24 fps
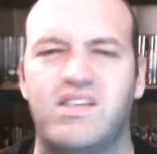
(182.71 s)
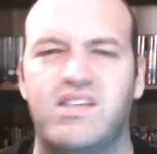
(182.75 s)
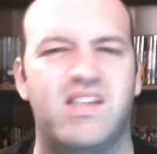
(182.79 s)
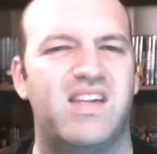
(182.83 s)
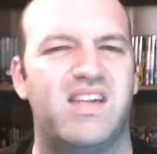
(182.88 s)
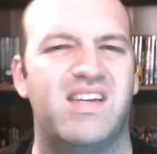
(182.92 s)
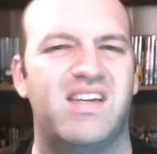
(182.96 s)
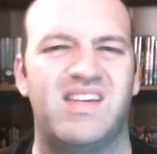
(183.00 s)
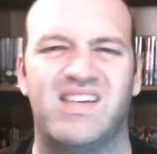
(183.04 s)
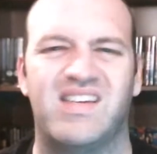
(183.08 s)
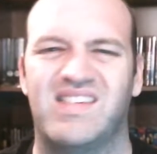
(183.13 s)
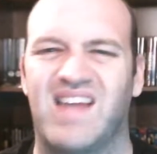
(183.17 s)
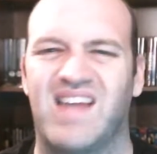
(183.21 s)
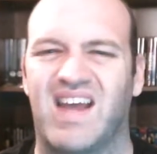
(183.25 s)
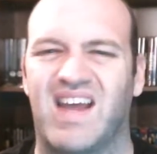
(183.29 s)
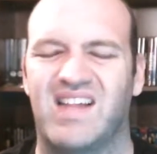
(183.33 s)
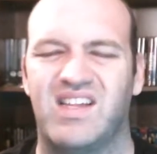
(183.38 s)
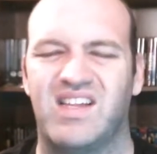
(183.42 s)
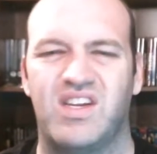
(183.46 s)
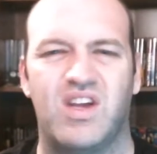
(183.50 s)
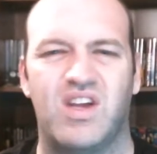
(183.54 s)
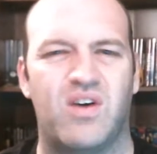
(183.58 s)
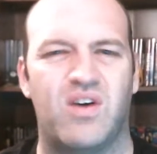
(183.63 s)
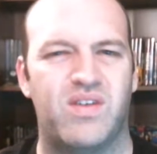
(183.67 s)
They didn't
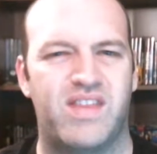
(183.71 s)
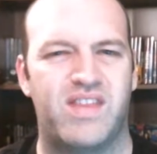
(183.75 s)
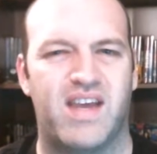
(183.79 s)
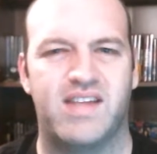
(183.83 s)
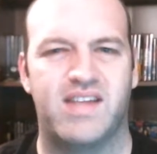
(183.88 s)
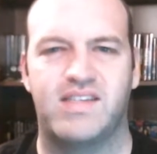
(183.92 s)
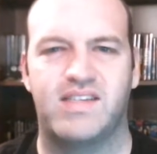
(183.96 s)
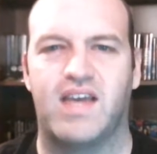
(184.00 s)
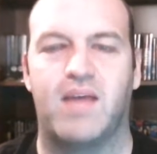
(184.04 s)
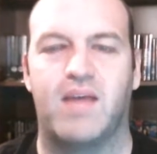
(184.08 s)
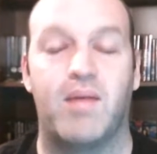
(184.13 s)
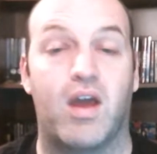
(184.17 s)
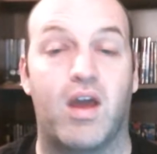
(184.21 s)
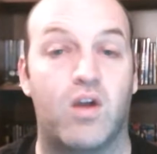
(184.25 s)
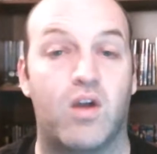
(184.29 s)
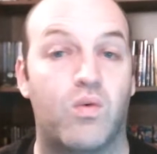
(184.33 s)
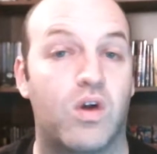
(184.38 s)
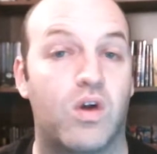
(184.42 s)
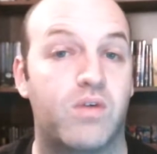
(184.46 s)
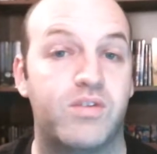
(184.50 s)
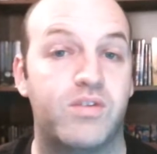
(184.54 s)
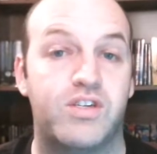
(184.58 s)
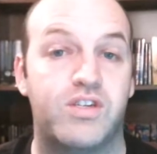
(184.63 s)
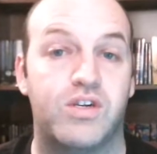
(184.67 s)
exactly know at that time how to
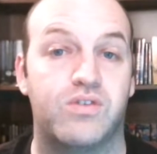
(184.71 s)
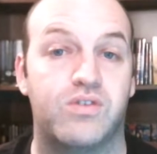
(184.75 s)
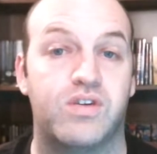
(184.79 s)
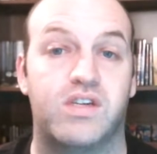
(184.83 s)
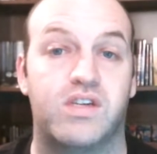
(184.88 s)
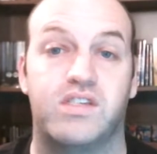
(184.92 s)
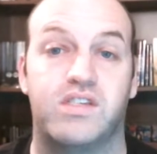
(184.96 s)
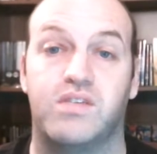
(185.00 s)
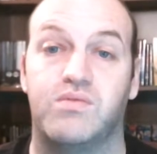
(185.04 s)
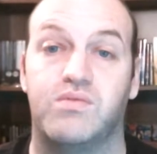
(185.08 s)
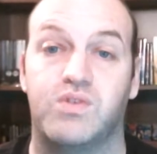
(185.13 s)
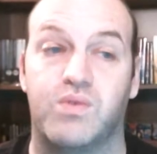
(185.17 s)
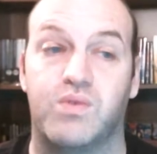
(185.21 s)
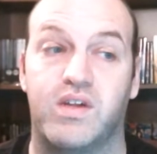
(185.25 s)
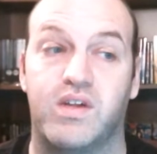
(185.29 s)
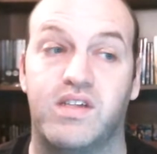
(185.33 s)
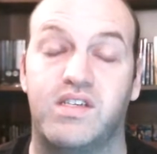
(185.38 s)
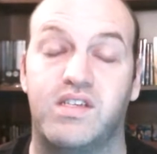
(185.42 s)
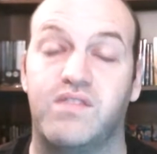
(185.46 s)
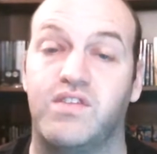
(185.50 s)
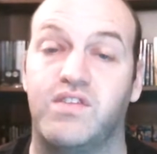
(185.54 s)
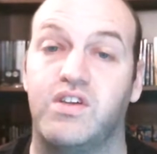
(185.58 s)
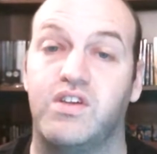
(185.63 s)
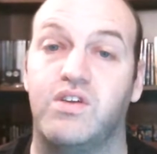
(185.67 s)
work with children because it was a
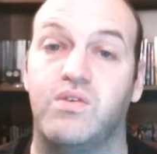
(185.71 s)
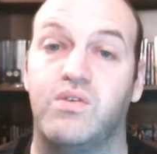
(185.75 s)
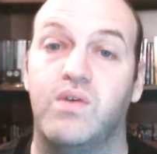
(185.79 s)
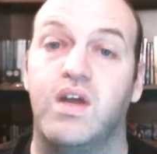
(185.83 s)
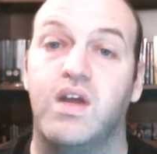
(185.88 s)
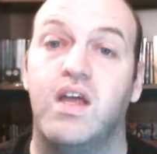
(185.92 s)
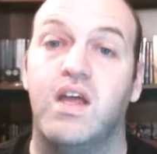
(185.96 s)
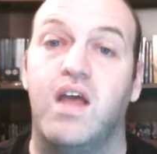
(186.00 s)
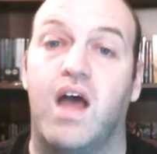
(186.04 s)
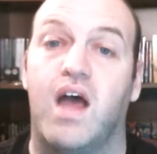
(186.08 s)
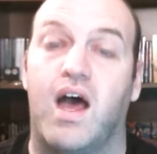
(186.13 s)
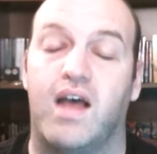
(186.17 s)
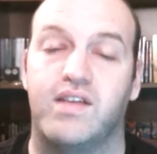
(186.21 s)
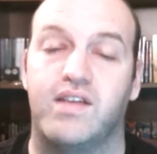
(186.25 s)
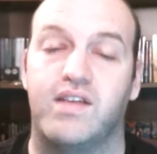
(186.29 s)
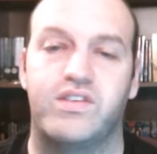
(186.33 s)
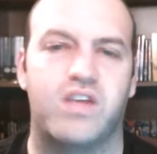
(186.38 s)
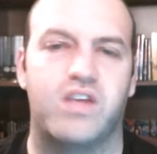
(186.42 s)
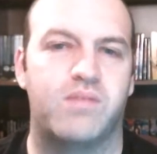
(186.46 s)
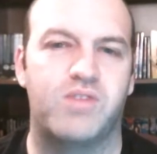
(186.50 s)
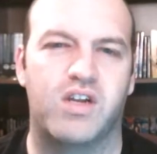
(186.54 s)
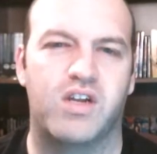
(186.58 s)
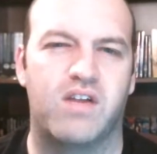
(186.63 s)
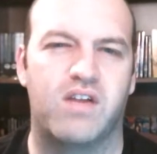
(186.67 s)
relatively new
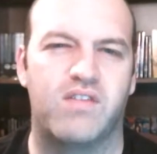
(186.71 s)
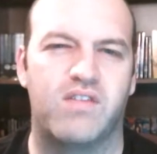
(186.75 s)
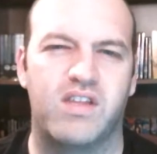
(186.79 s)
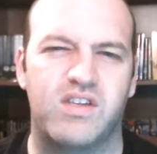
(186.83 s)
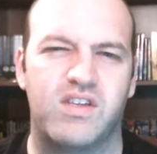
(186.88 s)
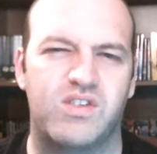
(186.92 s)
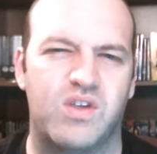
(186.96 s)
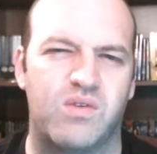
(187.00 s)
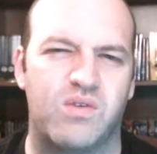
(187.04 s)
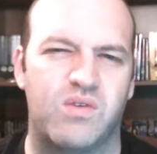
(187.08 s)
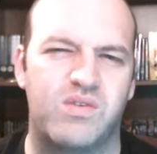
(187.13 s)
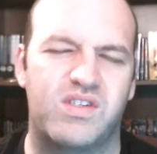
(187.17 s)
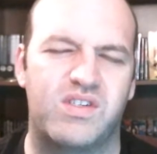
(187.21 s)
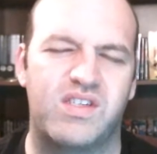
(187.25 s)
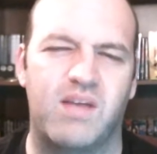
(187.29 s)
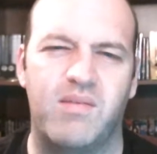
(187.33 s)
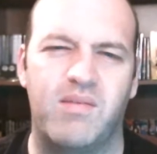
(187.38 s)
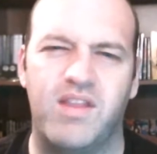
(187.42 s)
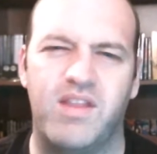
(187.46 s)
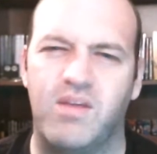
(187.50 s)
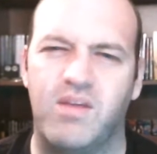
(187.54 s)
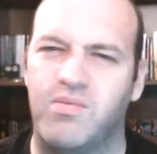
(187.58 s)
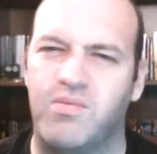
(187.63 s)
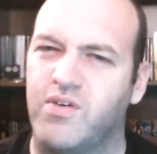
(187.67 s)
subject and everything. So some
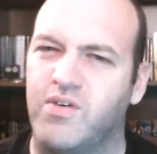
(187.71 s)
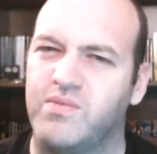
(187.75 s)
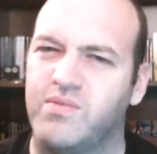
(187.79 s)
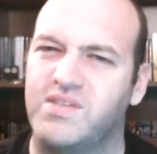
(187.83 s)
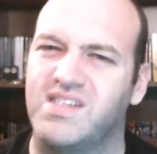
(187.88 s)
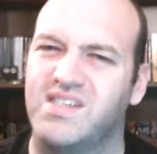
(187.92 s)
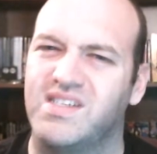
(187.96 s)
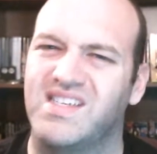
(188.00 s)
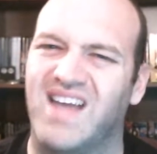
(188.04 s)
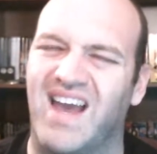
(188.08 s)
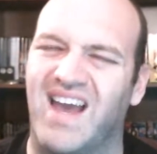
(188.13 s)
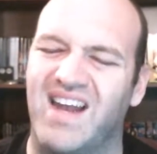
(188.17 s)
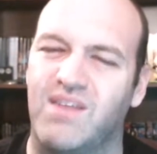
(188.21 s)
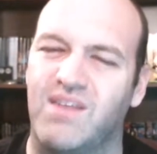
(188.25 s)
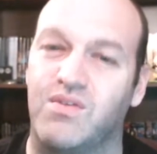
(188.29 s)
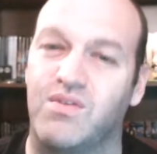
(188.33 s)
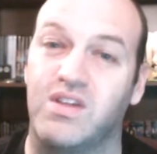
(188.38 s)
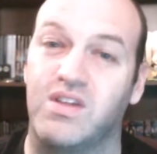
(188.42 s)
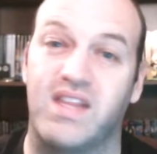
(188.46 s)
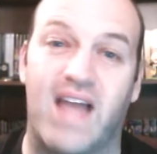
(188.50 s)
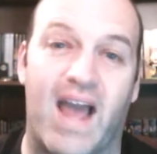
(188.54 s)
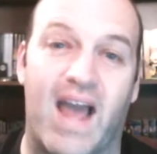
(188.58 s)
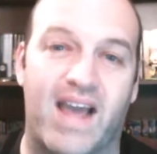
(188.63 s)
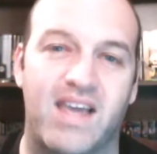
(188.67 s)
of their performances kind of
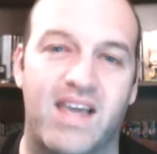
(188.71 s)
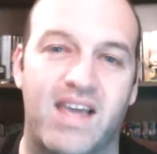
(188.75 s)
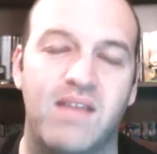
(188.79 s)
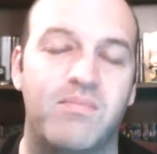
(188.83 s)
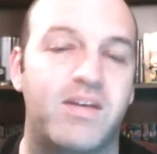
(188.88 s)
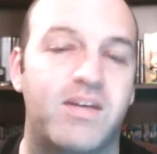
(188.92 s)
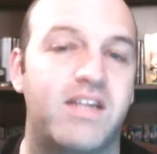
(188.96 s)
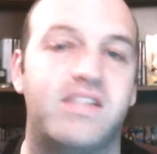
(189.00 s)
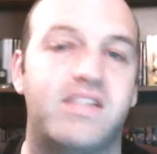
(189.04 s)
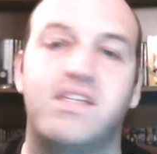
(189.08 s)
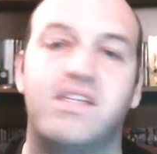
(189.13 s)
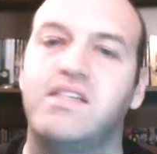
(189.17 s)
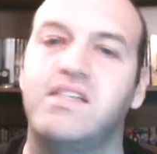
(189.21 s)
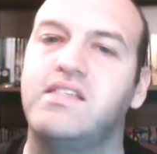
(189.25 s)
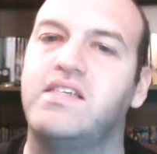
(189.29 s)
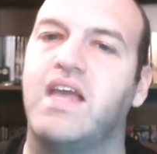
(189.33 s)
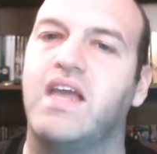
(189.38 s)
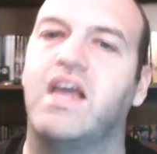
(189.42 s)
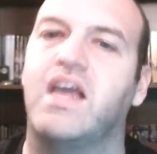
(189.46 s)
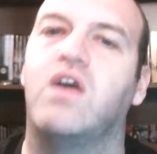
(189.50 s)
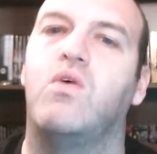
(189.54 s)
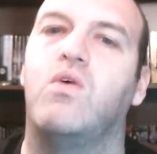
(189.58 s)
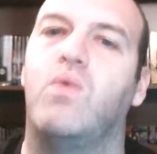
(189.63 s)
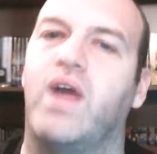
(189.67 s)
were lacking, but it didn't
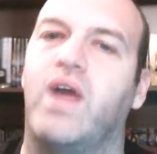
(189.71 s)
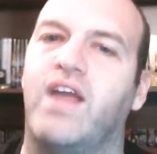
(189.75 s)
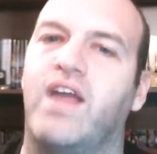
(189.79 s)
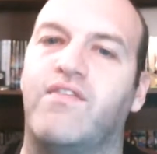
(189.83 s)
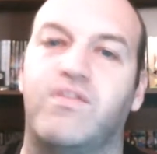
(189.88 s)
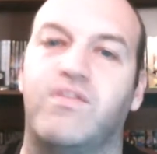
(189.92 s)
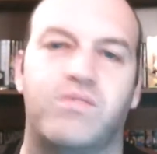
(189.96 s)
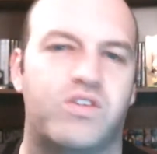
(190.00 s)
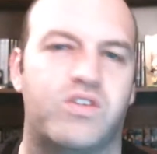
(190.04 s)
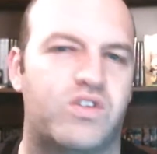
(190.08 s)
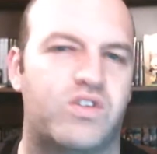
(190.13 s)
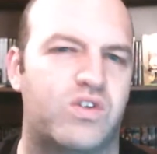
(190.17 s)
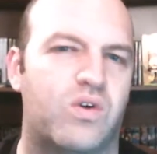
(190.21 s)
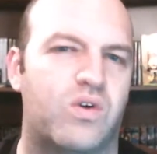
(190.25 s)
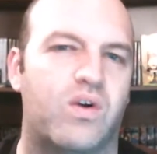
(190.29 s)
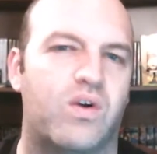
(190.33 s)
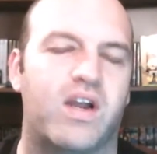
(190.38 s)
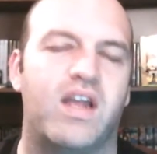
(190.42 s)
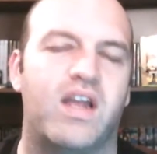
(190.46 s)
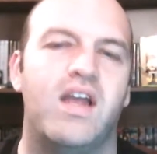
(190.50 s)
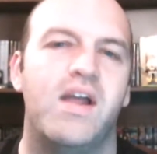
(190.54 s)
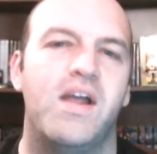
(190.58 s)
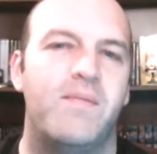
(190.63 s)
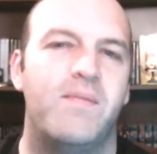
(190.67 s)
take away from the
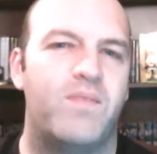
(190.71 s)
story.